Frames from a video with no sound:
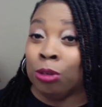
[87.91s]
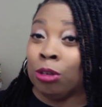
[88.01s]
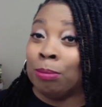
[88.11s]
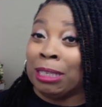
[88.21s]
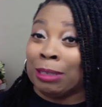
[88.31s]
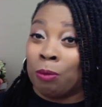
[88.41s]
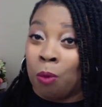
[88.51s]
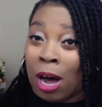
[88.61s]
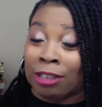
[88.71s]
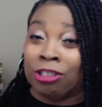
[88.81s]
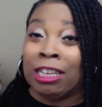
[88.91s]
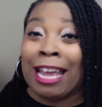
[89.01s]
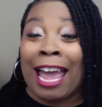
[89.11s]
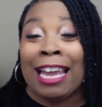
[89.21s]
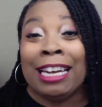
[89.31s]
You could be watching
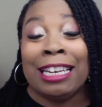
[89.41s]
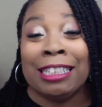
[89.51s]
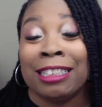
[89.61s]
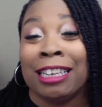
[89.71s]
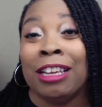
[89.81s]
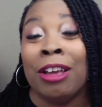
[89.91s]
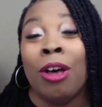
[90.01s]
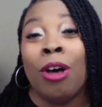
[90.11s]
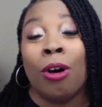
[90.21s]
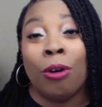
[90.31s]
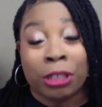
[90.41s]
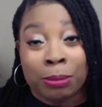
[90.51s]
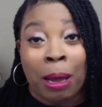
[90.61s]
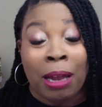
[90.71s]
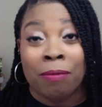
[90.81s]
and listening on
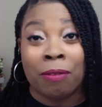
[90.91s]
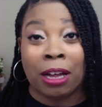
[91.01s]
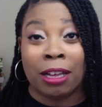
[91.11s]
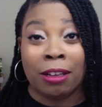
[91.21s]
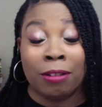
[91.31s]
Spotify.